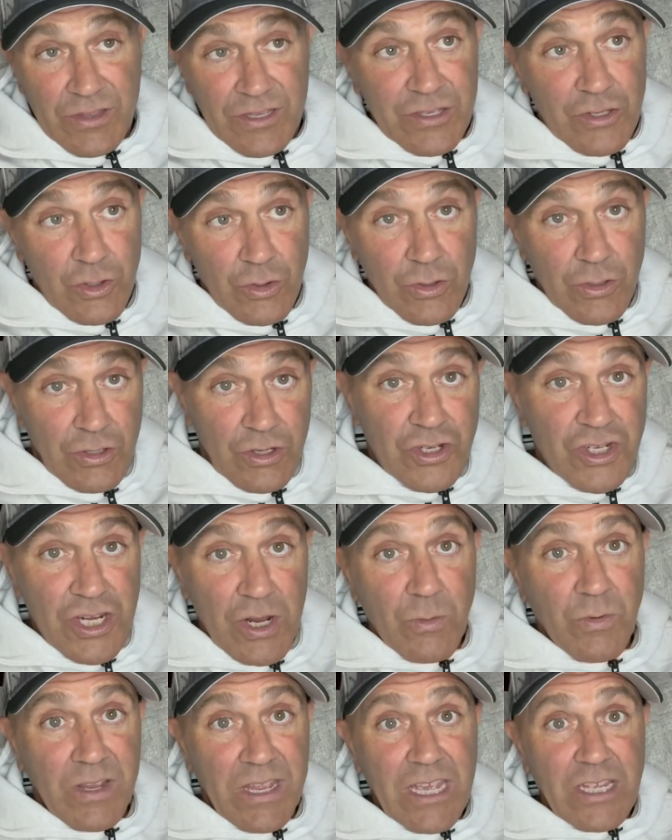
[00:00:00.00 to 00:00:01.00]
your
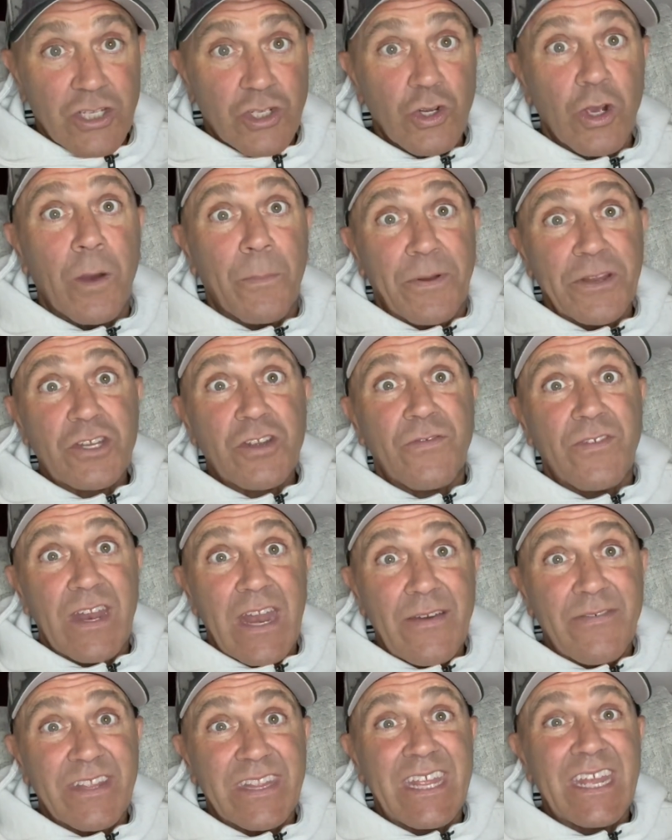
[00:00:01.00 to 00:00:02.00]
shit would get sore. Picture if you
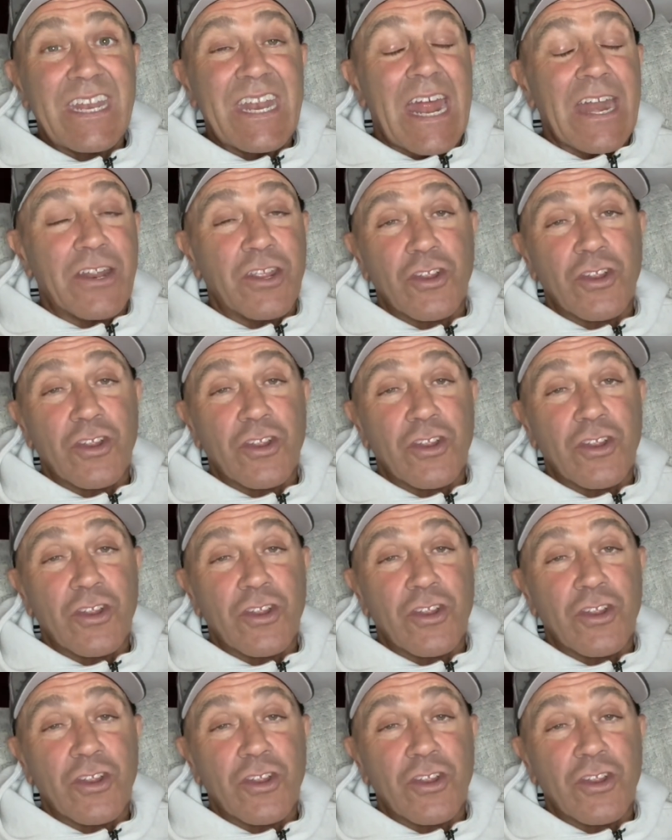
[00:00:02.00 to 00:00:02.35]
never did nothing.